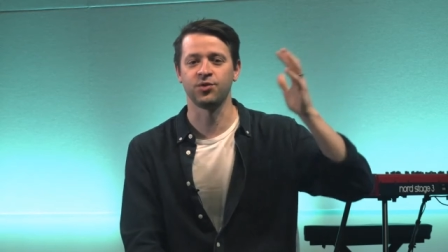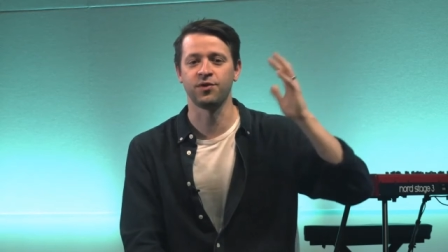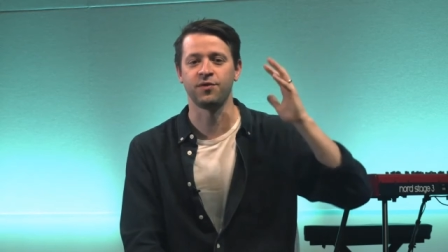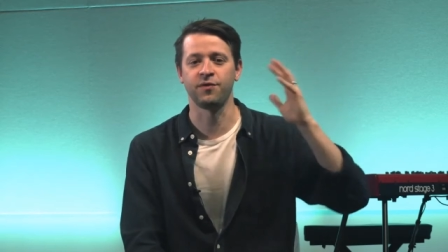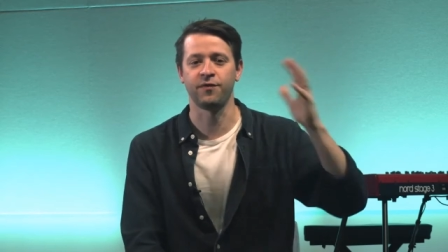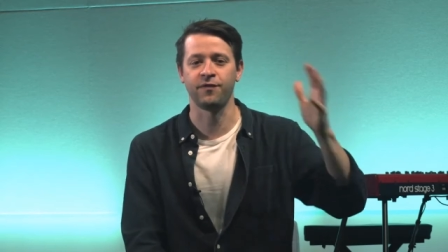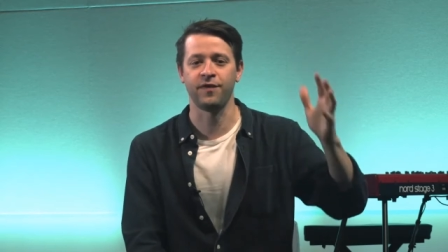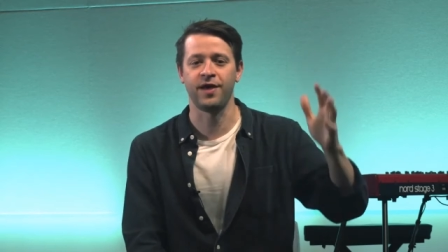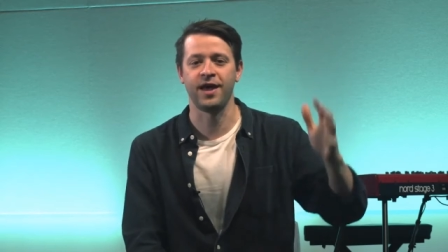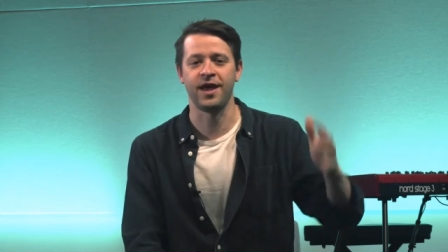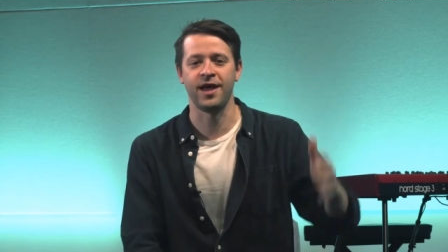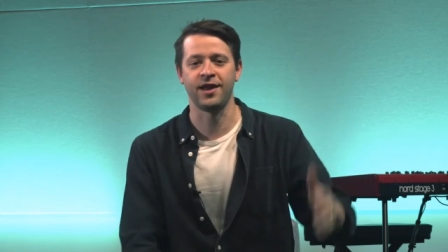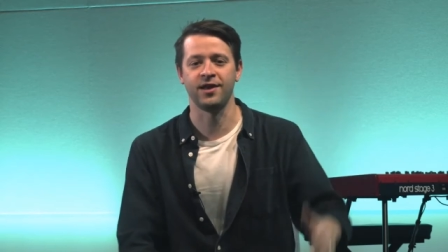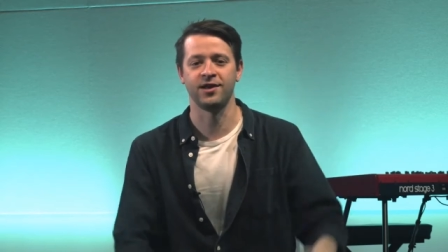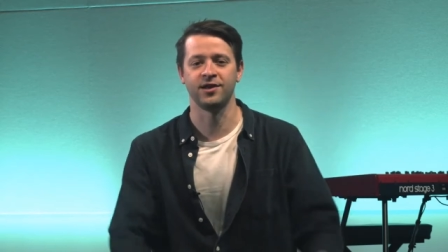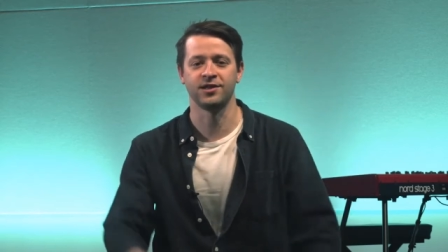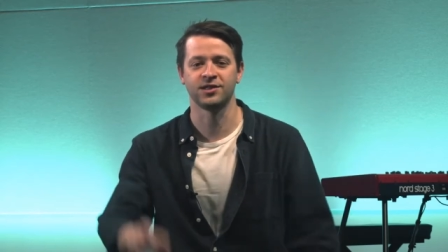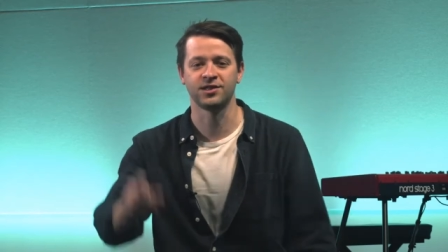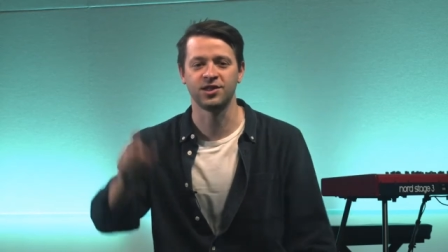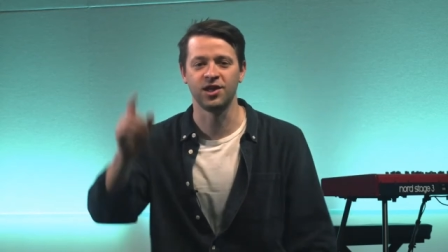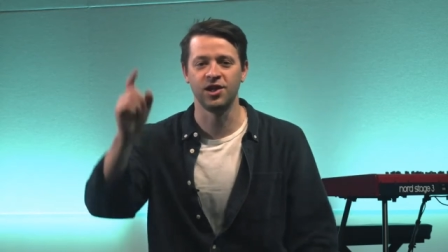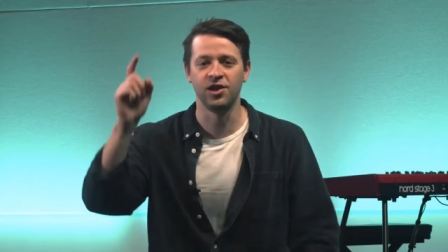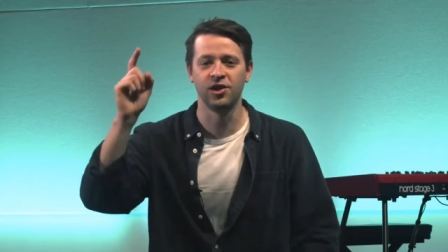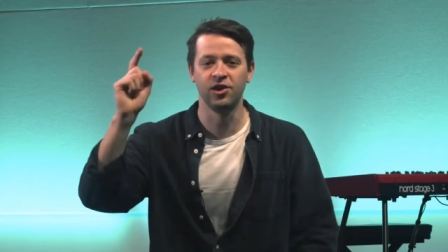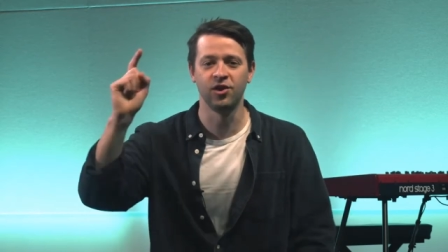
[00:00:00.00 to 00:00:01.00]
with fairness.
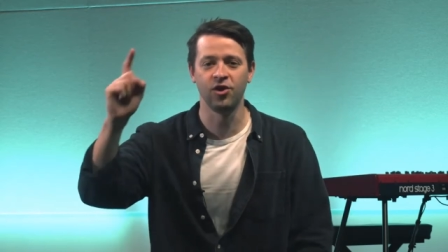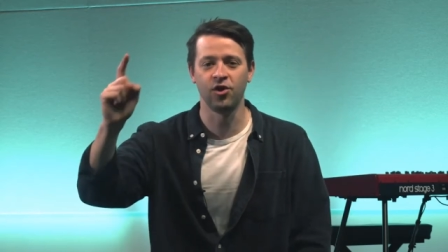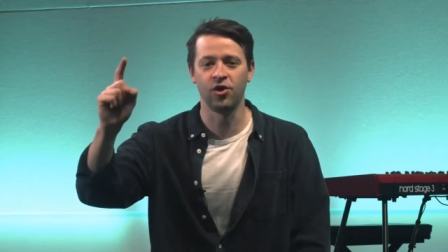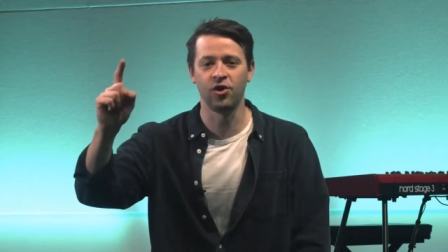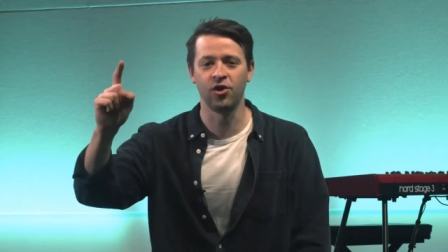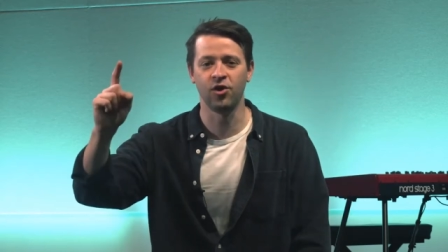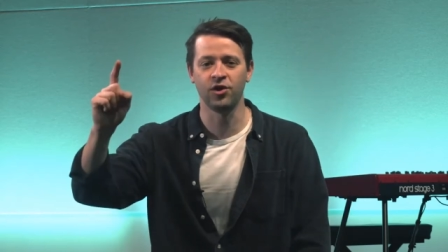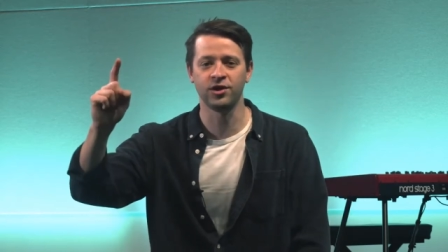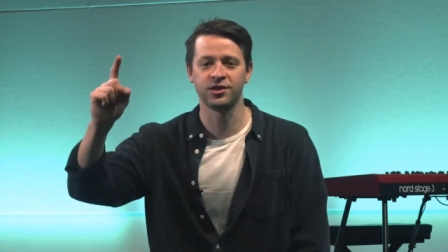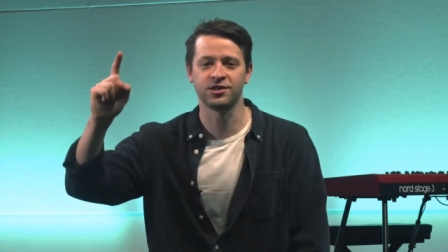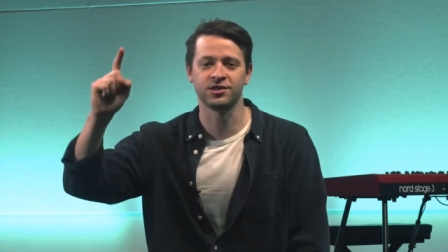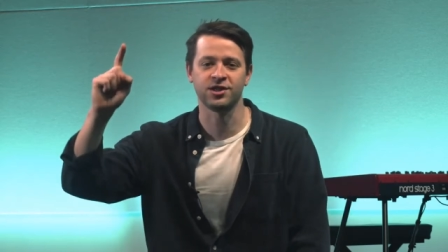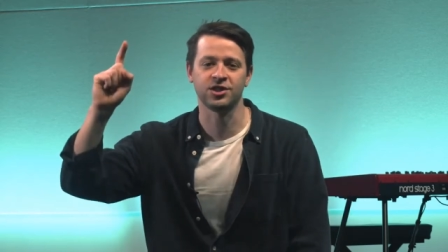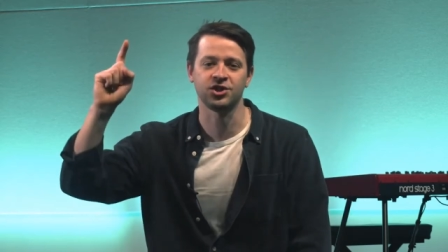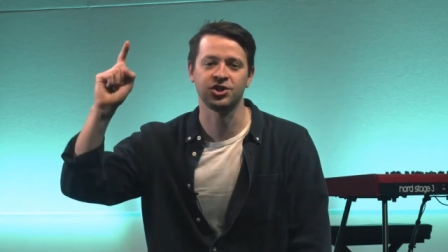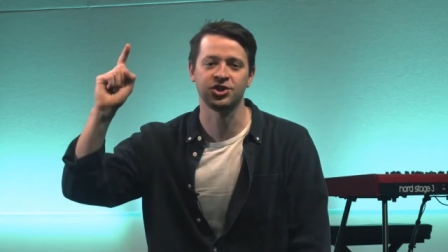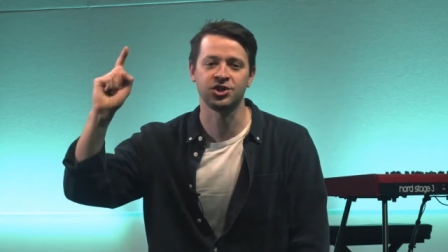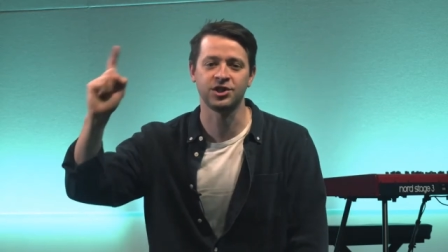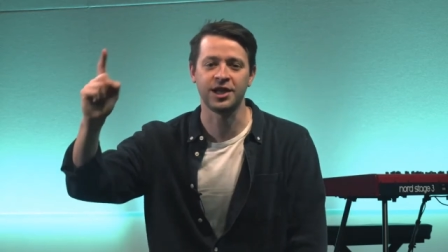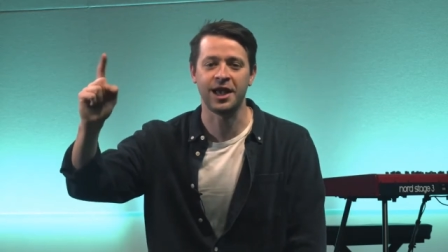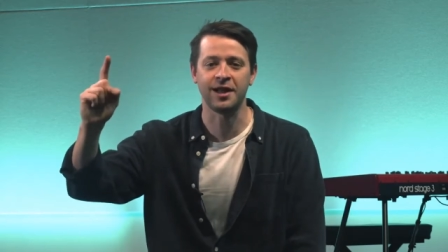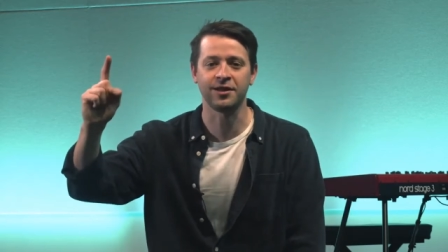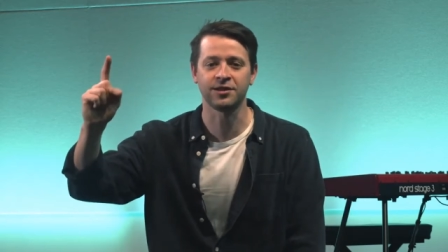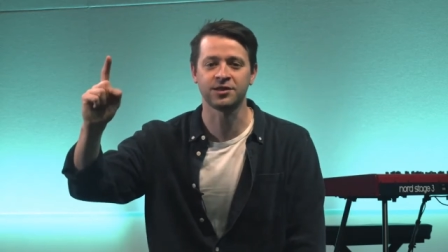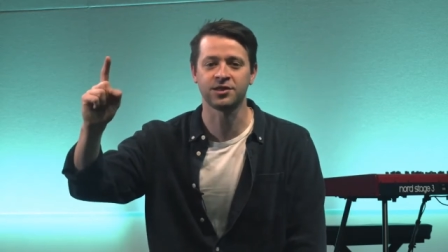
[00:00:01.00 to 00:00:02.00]
The Lord is a
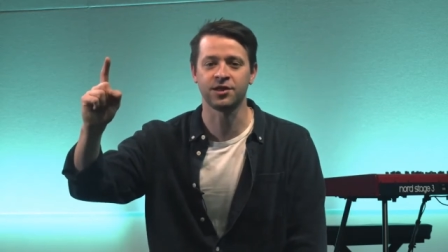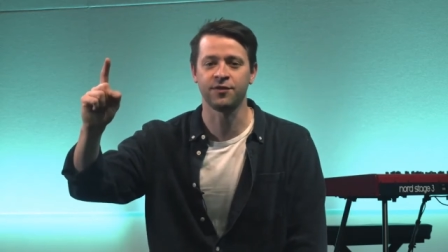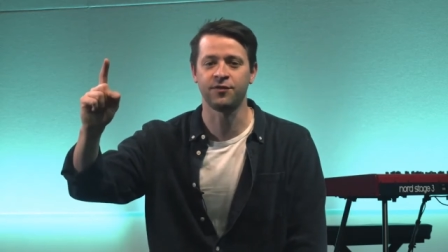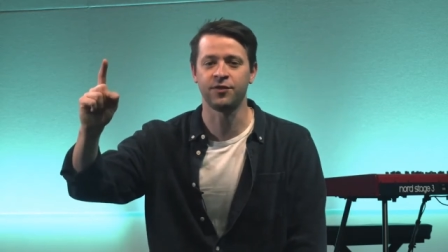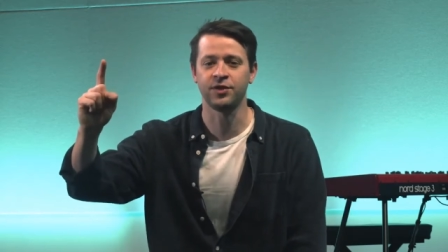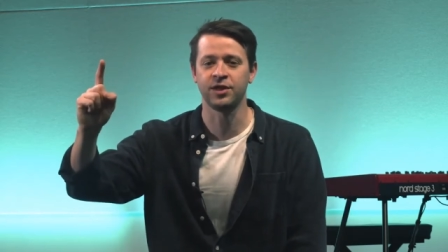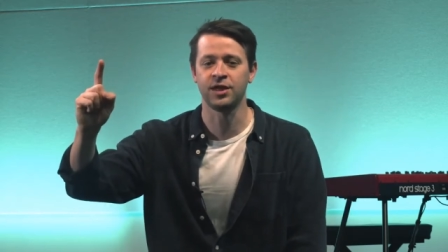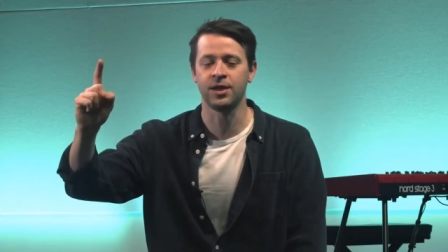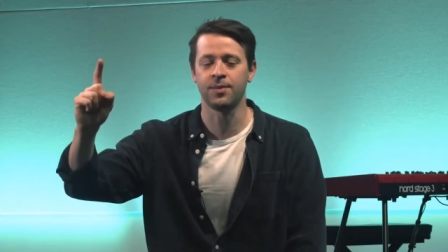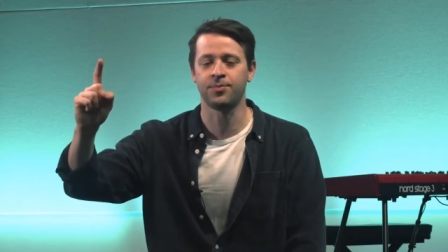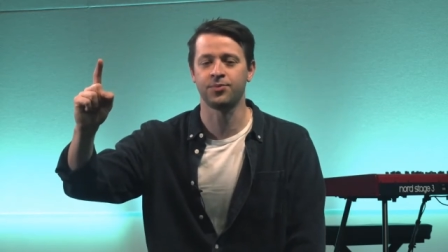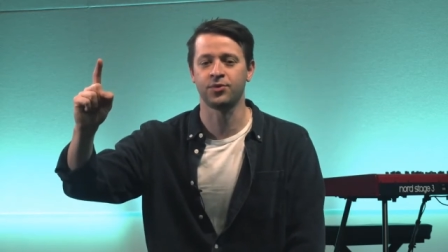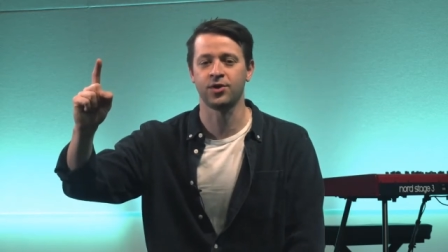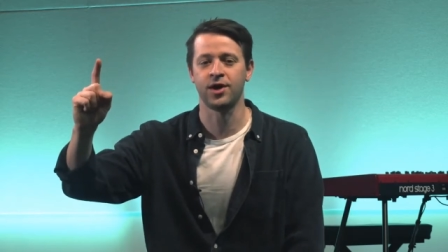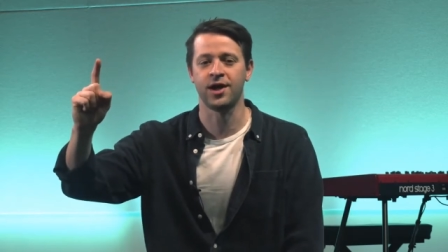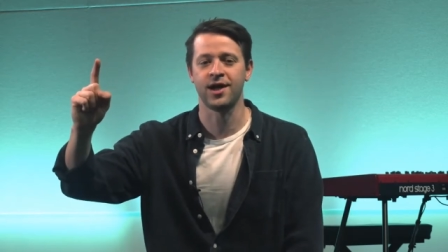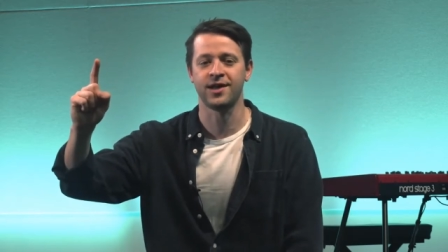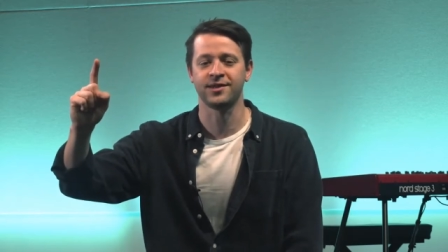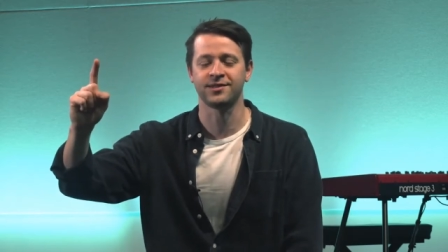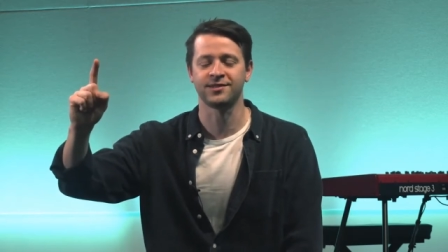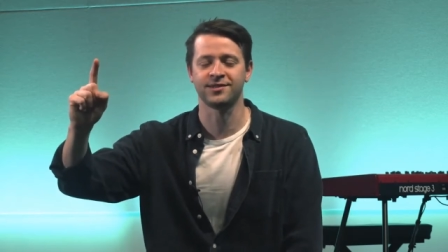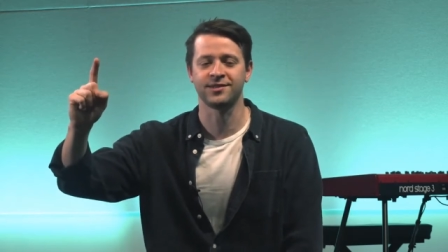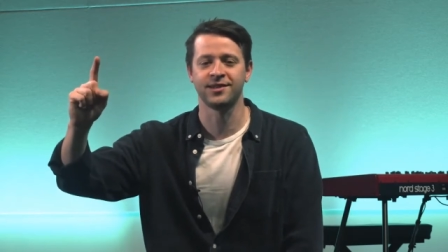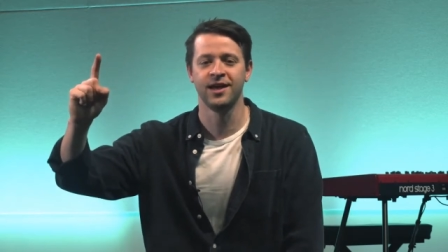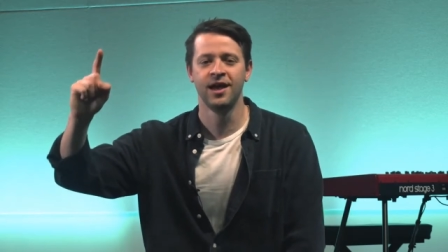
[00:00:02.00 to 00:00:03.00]
shelter for the
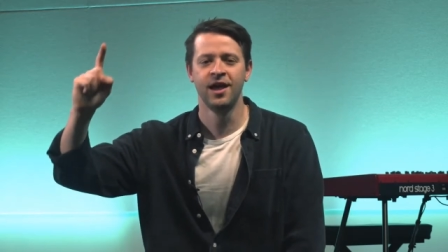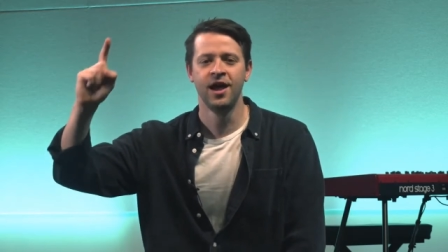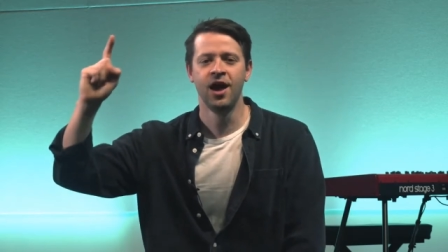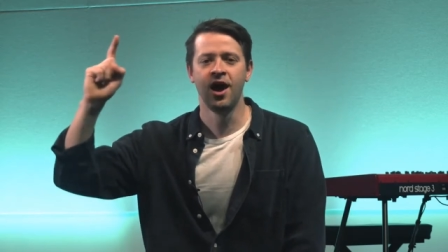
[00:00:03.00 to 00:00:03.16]
oppressed,